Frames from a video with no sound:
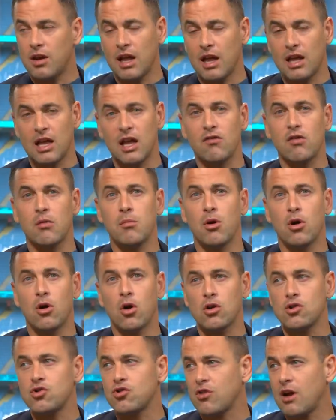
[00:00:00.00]
and they give him a
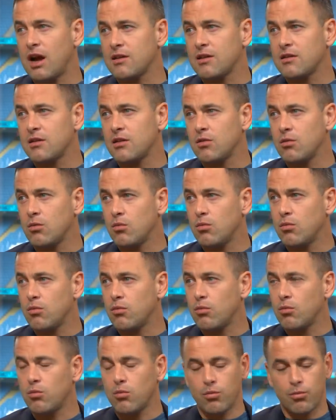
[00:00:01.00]
contract,
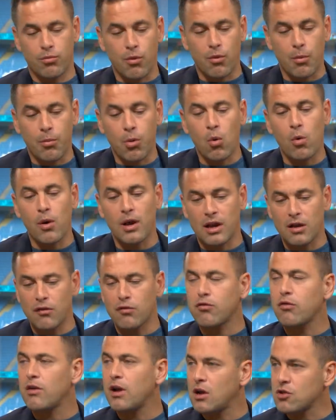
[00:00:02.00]
reportedly
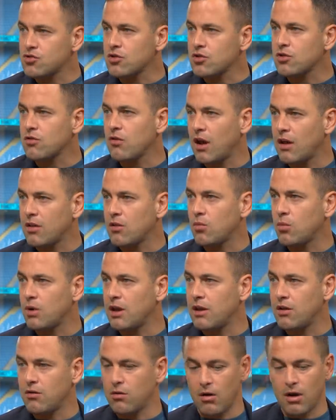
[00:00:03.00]
300 grand a
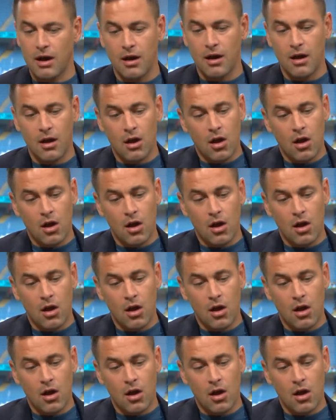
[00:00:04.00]
week, right?